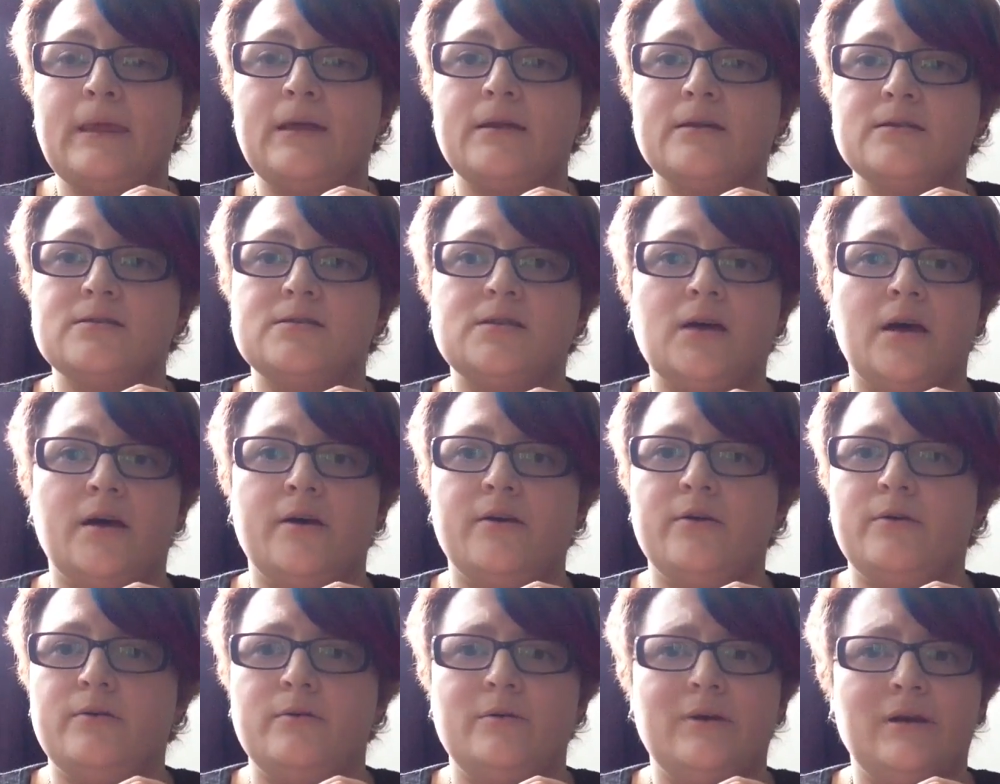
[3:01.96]

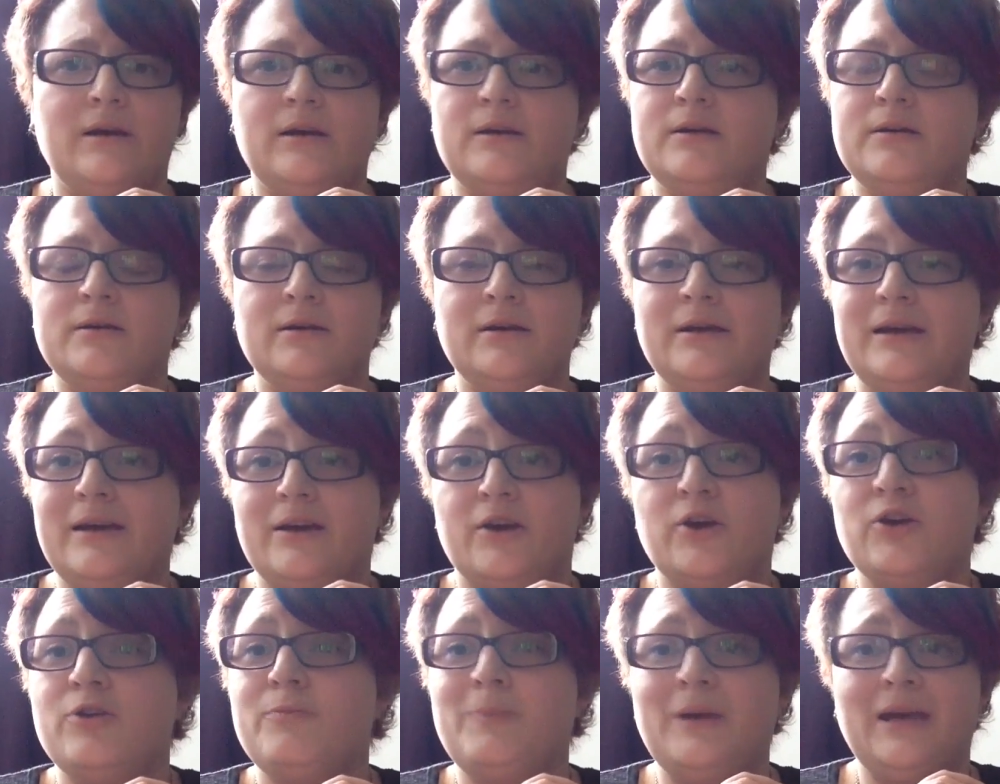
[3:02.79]
So it
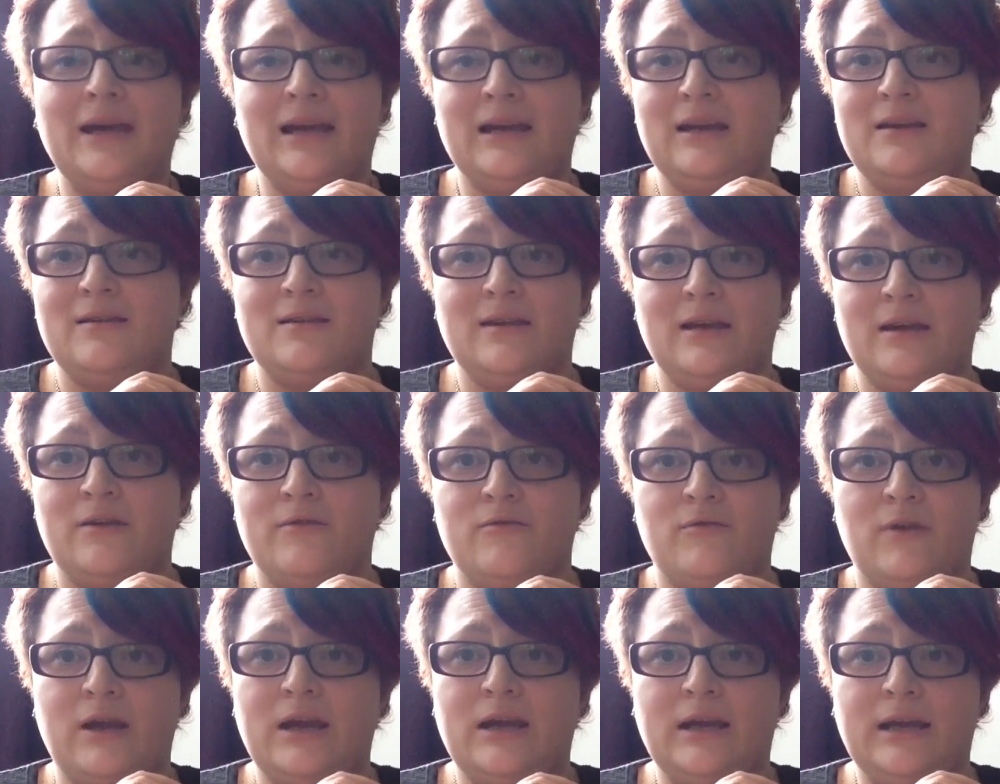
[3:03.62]
could be anything,
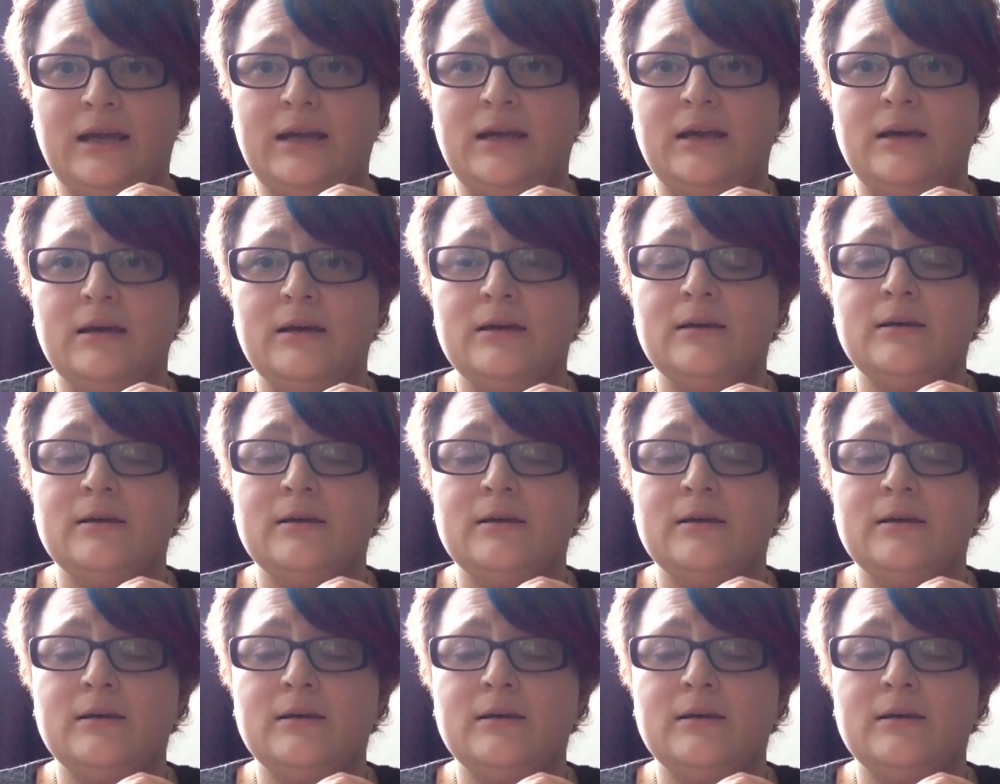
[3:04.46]
really.